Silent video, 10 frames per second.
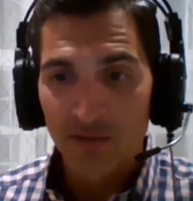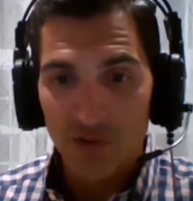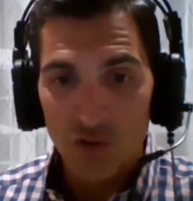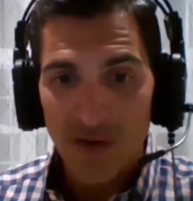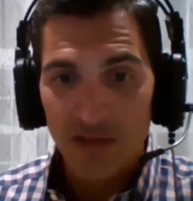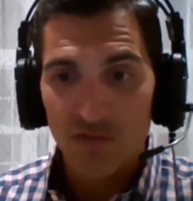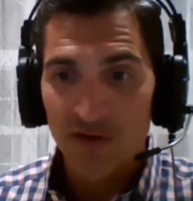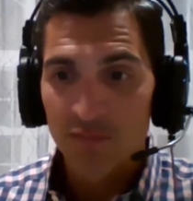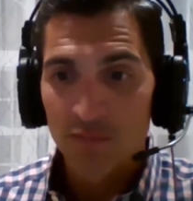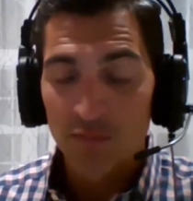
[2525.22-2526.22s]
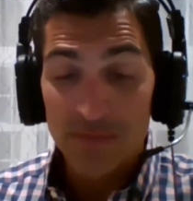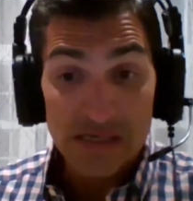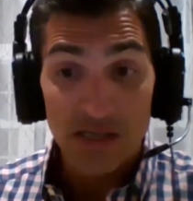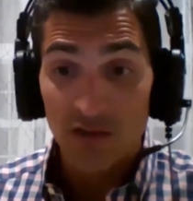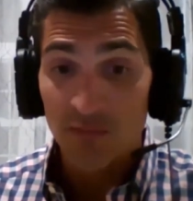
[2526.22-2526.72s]
of a grass fed
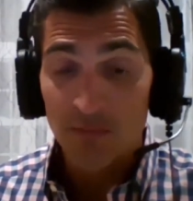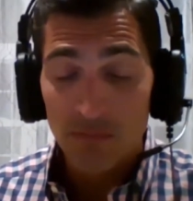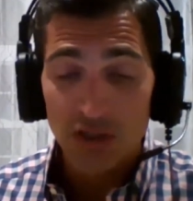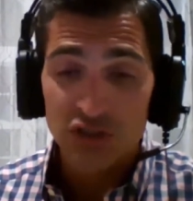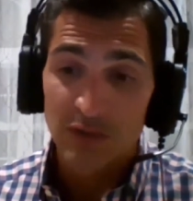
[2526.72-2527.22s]
meat is much,